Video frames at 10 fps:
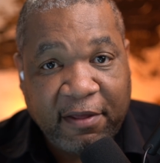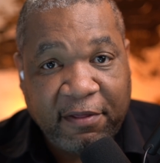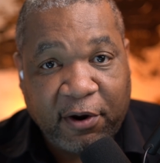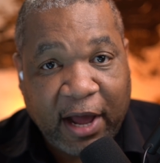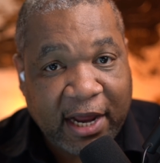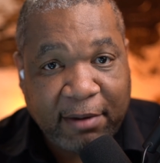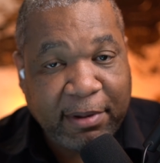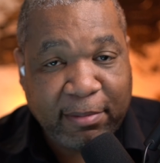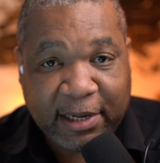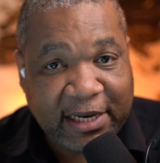they're not going to
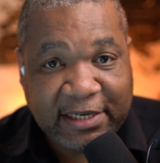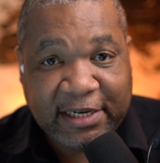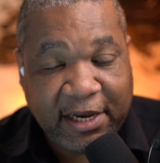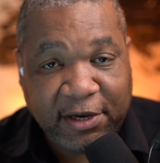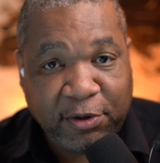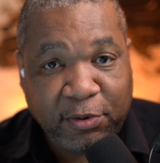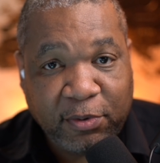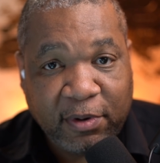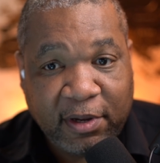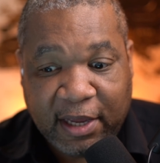be able to continue
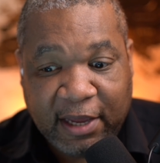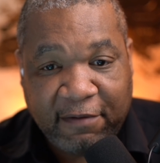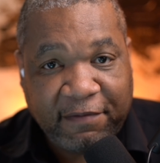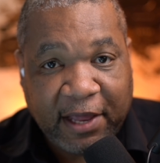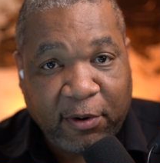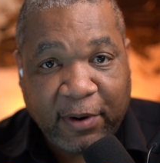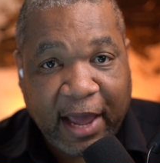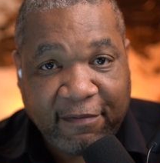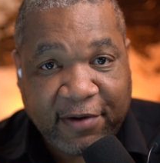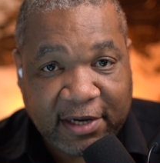if they don't
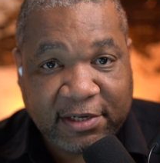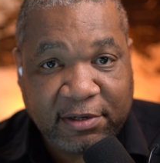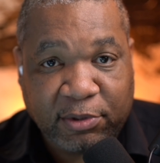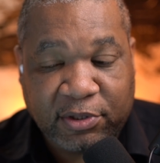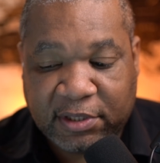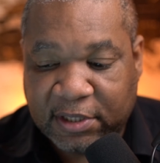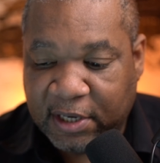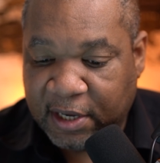have customers.